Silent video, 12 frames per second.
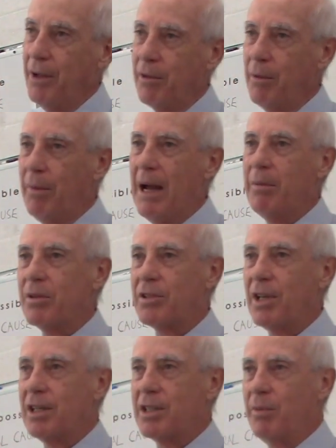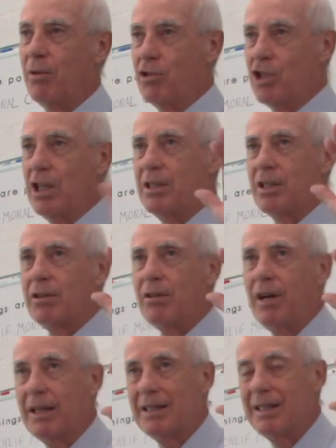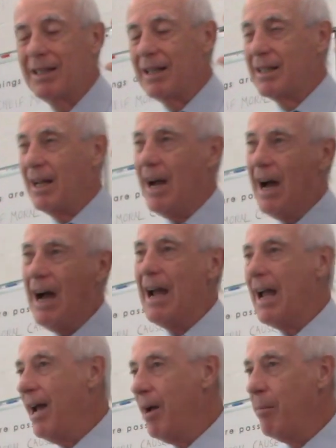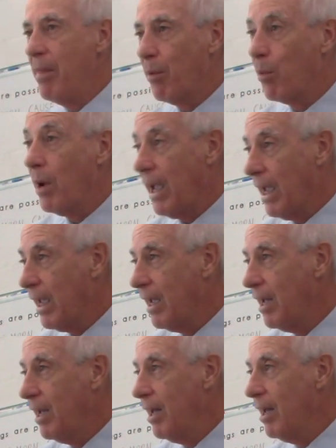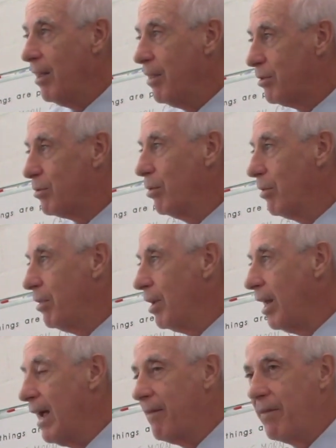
The Bible says about Jesus Christ, he says, I am the way, the truth and the life.